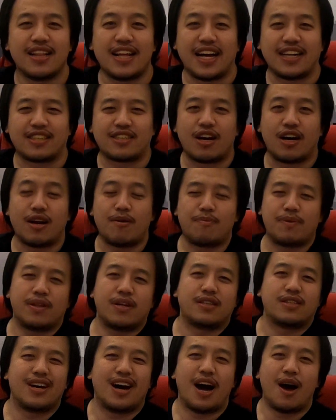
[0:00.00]
That's going to be
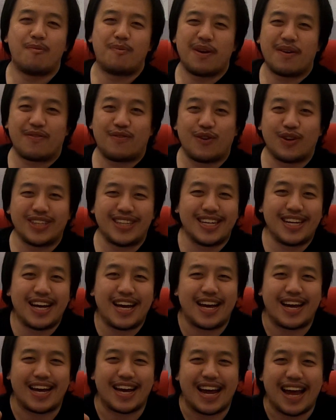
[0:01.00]
the topic for
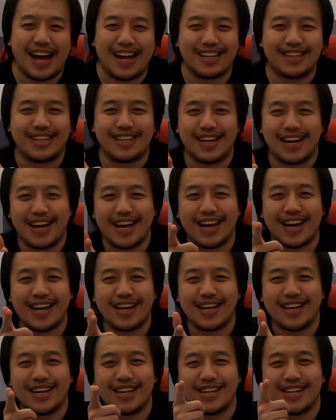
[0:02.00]
today. And
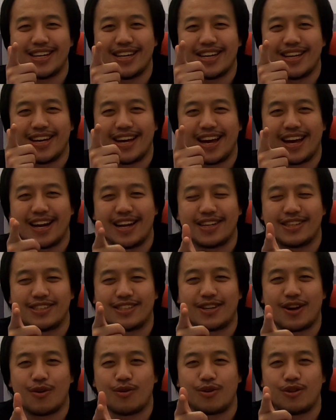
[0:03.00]
today it
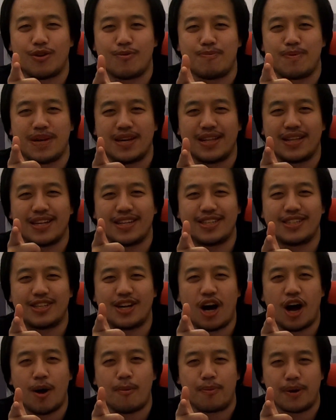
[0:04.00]
is going to be this
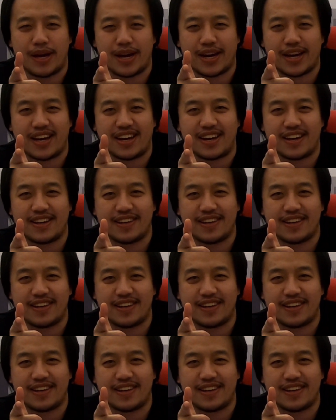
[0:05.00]
topic.